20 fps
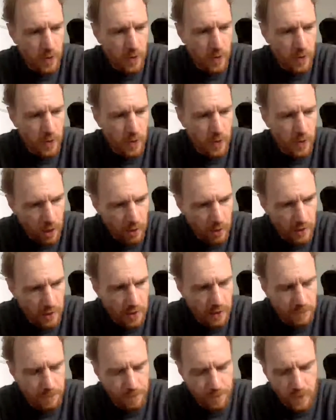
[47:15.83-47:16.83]

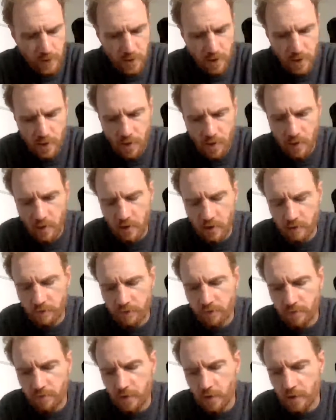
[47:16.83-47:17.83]
patriarchy
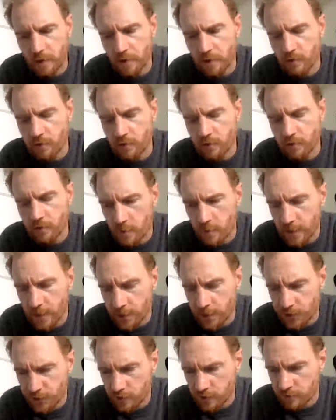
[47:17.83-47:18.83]
of the
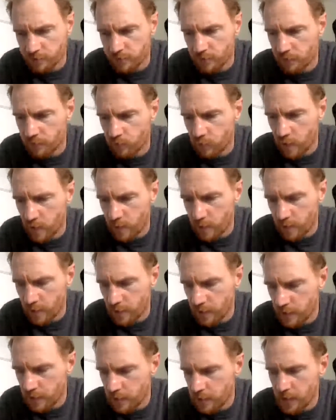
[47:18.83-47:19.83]
domination of
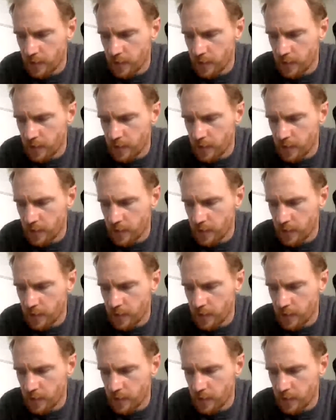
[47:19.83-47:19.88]
women